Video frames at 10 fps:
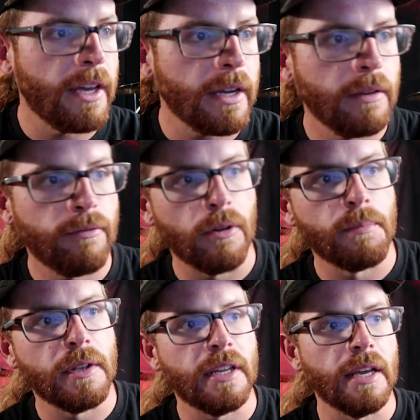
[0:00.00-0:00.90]
Kick from
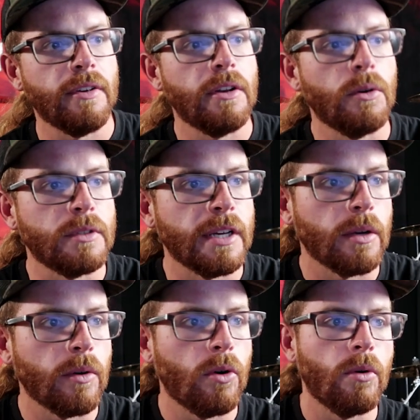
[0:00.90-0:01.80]
the David
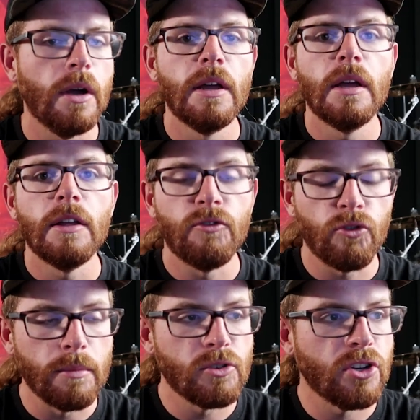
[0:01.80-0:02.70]
Otero
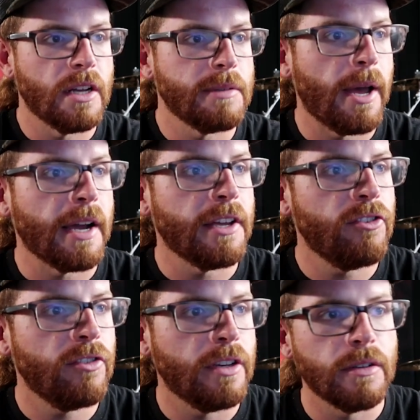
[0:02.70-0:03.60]
Drum Shots
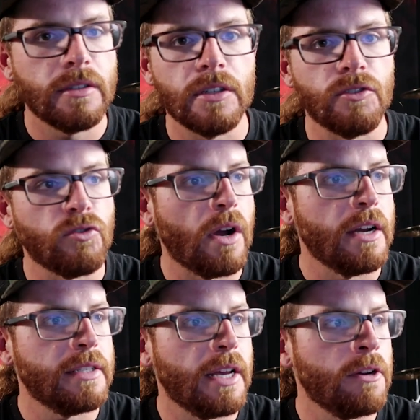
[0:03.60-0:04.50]
package. Here's the dry
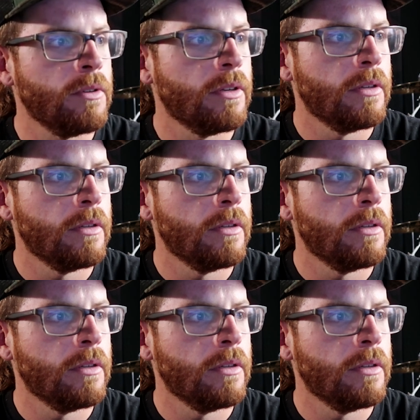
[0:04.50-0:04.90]
sound.